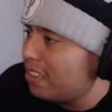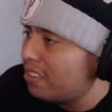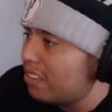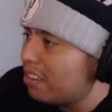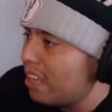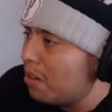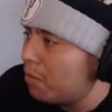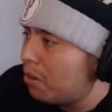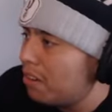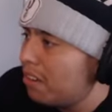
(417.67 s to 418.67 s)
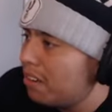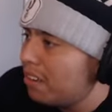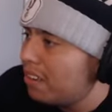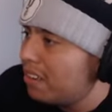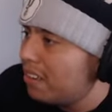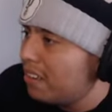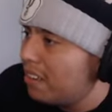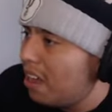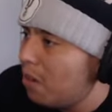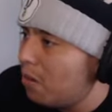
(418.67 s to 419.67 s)
a clown, bro.
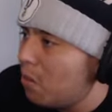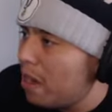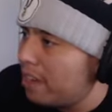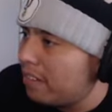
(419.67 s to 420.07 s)
I don't know why.